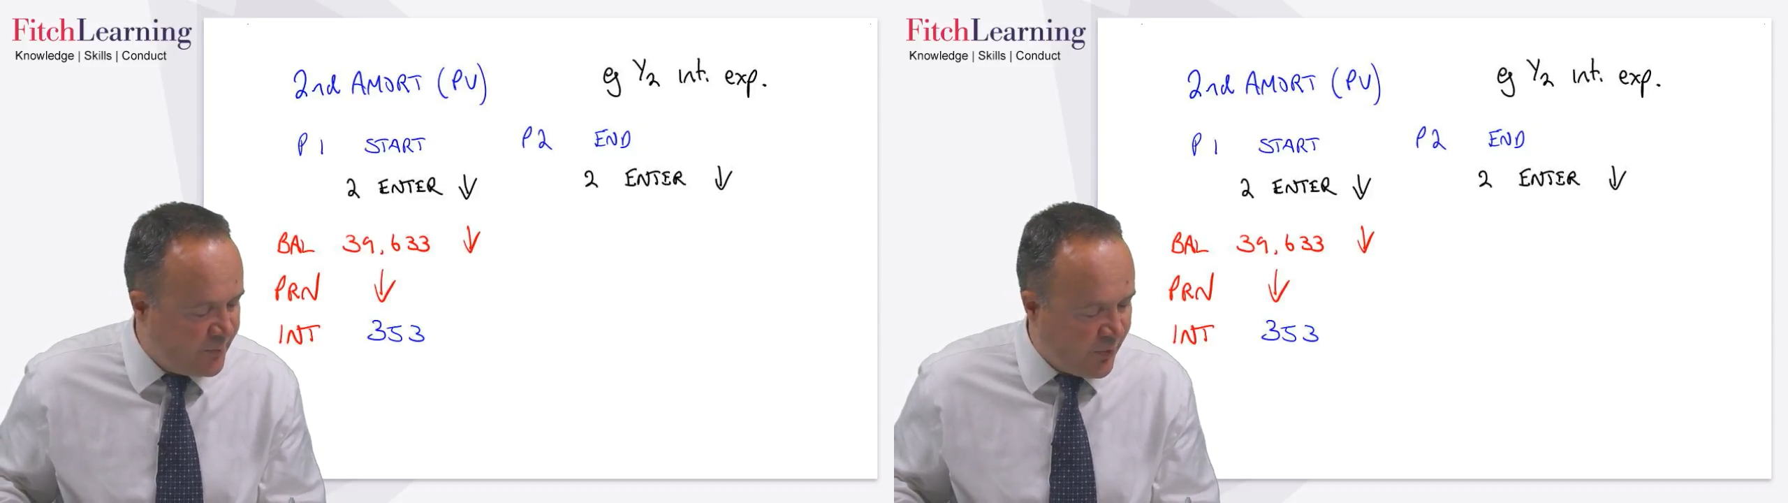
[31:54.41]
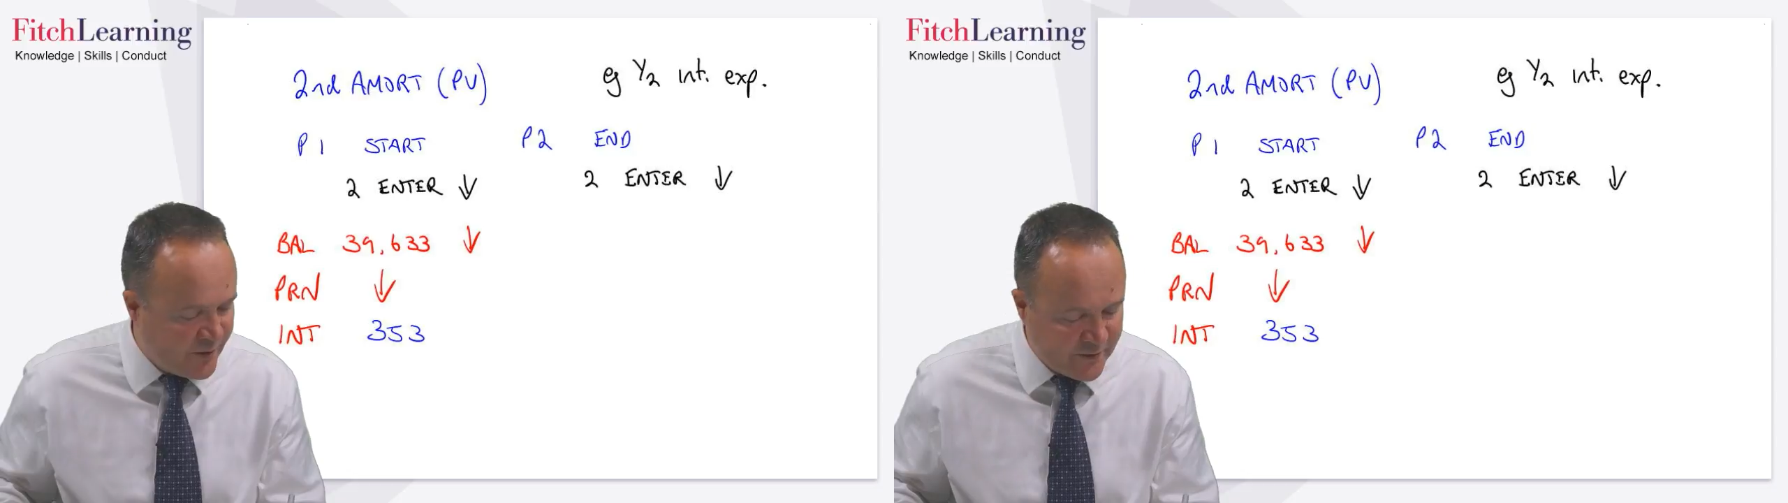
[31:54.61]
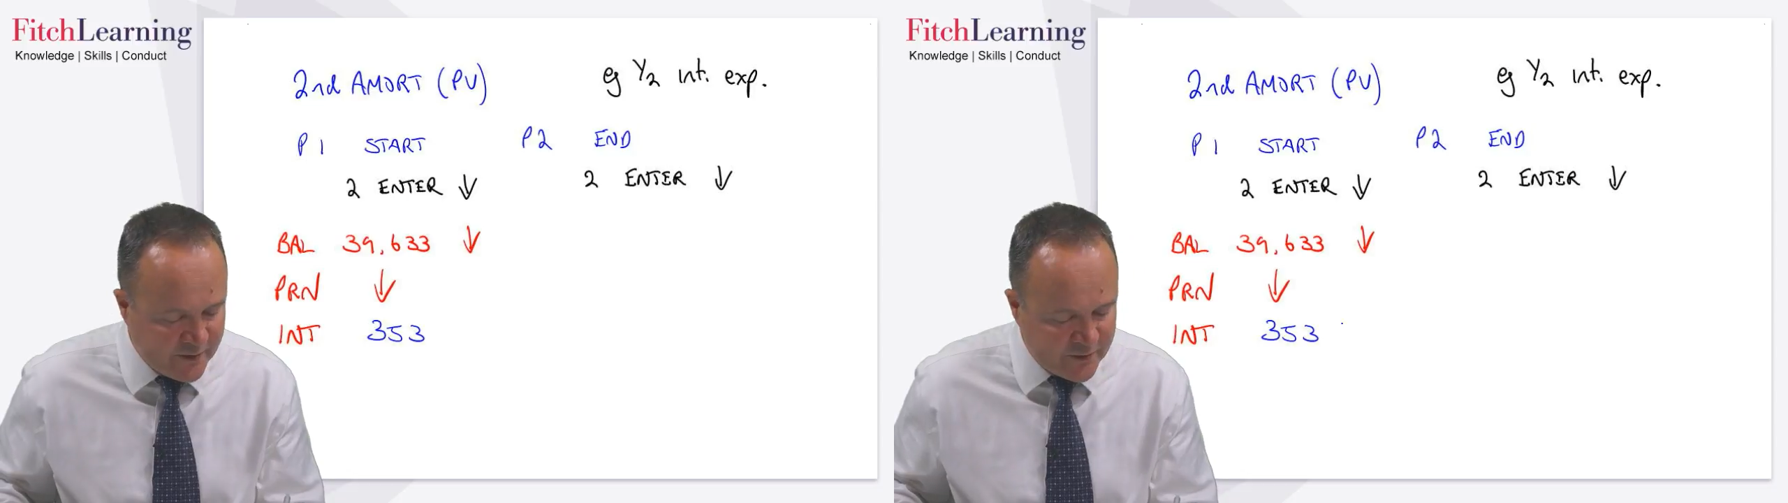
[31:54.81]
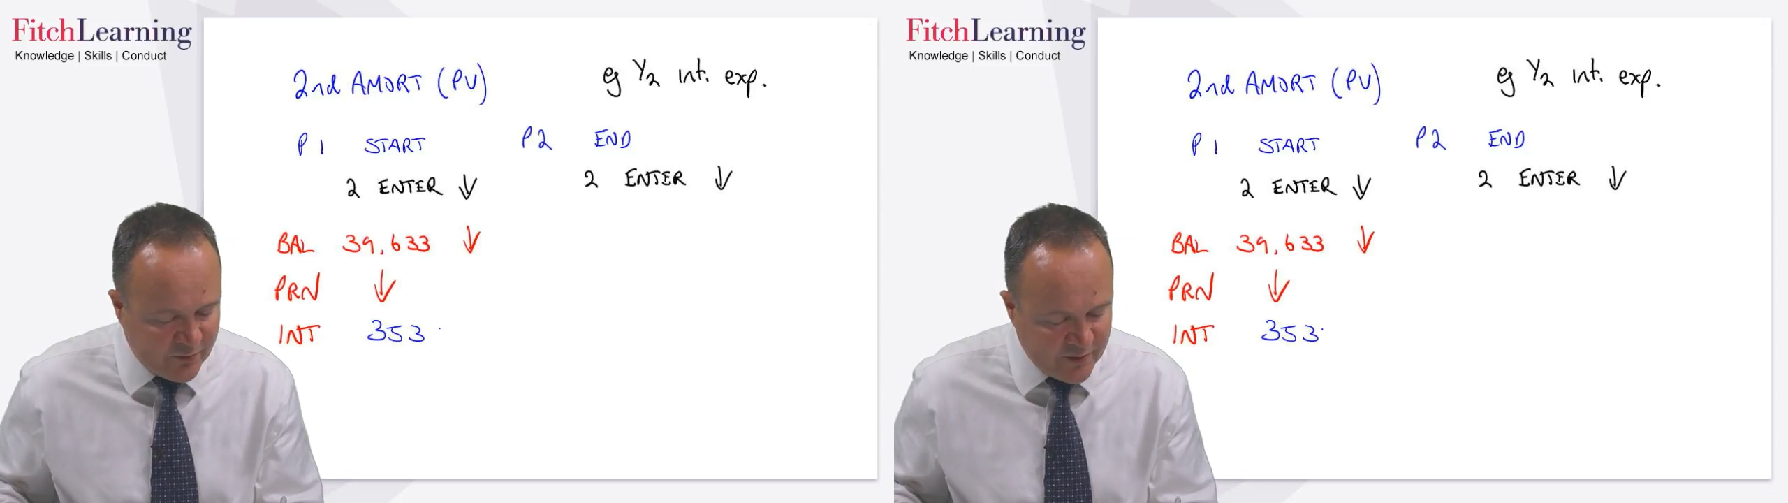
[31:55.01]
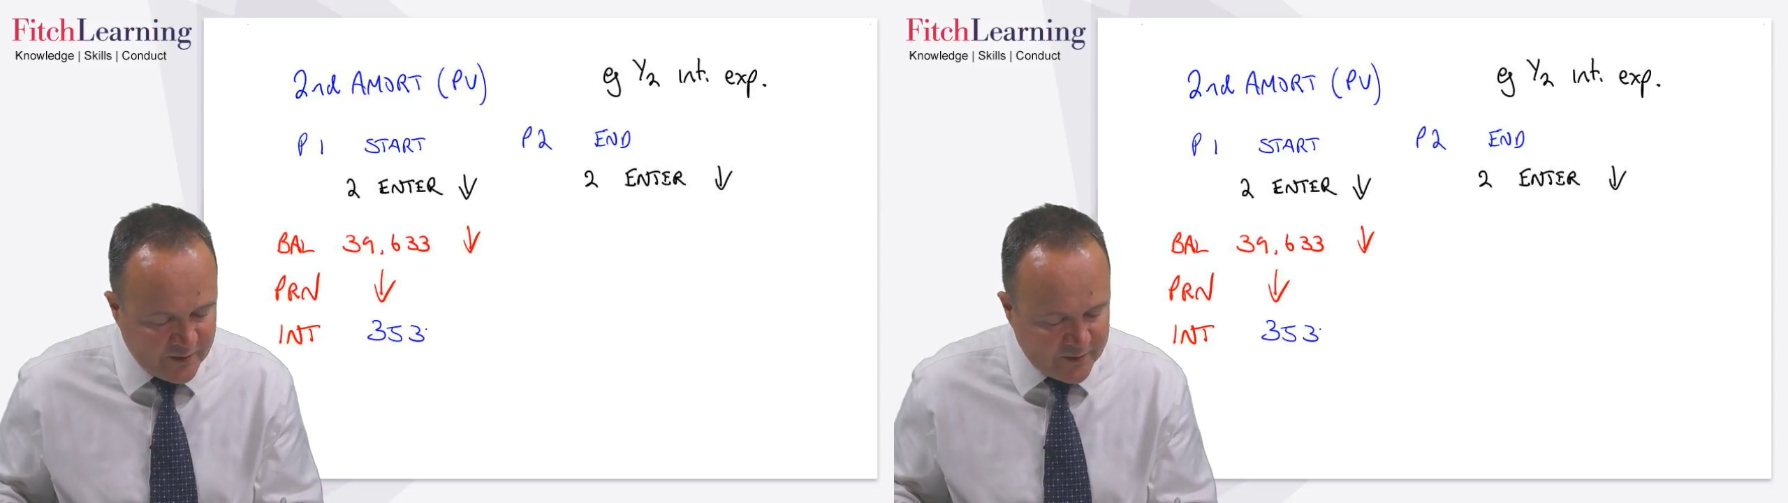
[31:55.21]
points. Let's
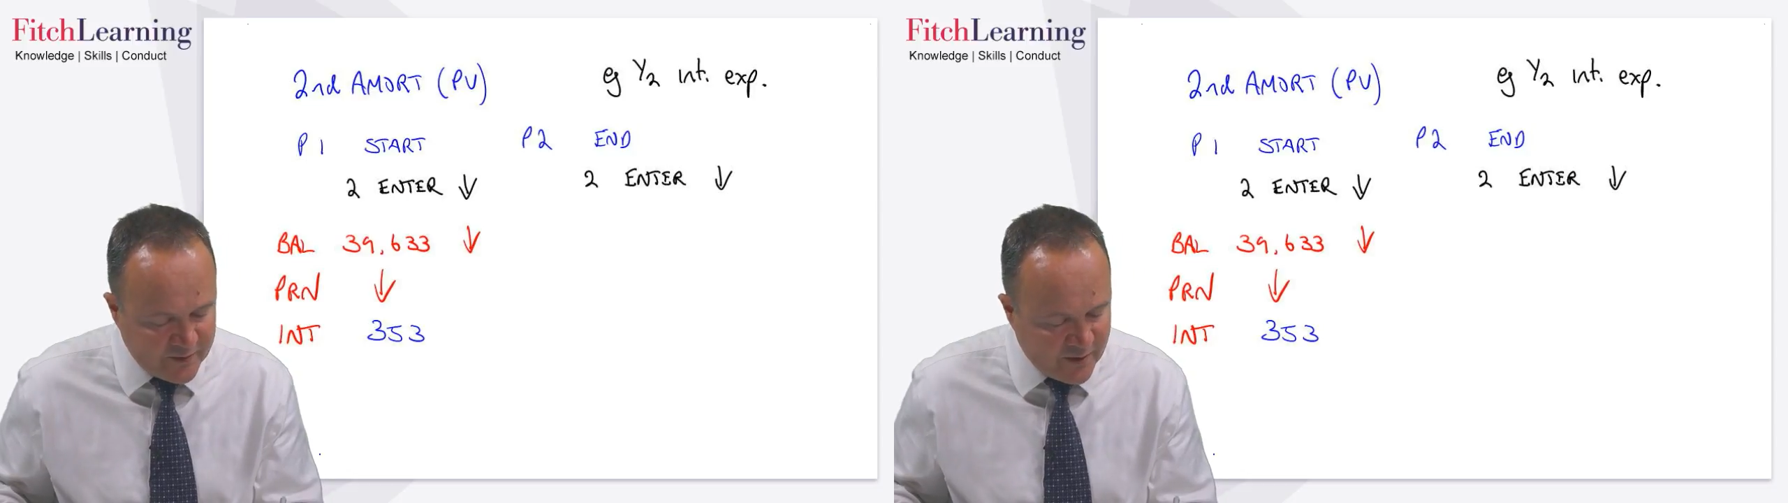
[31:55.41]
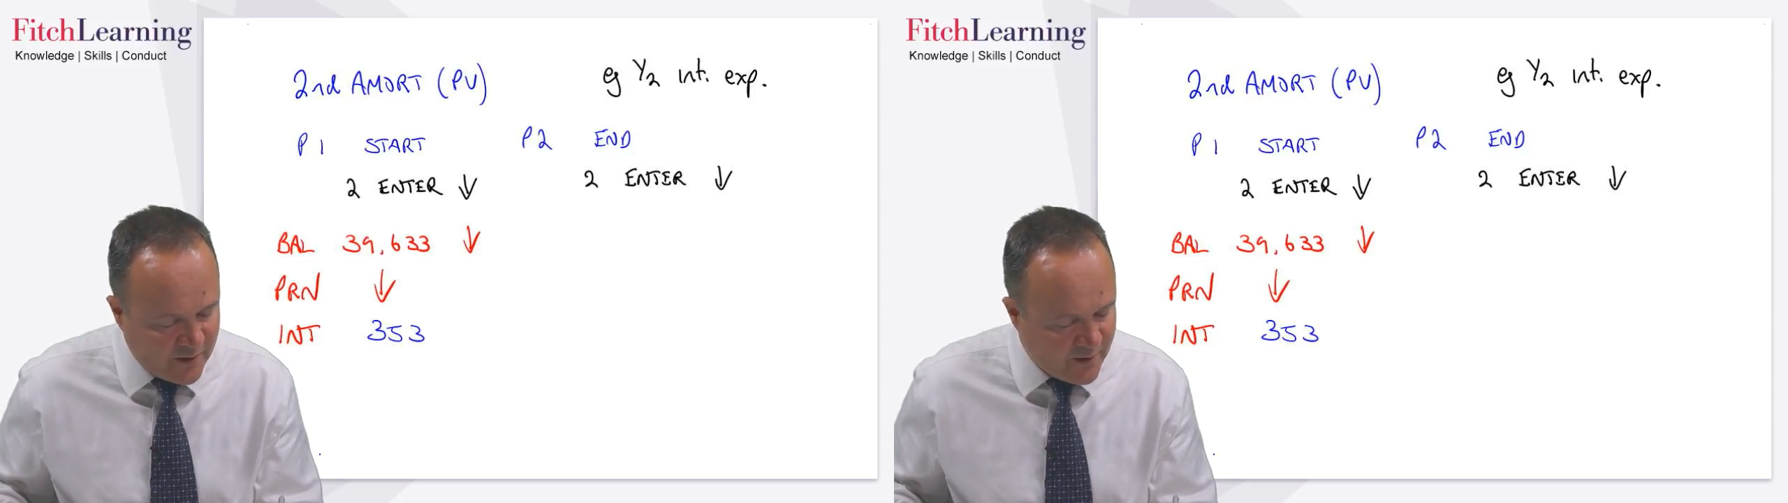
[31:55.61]
call it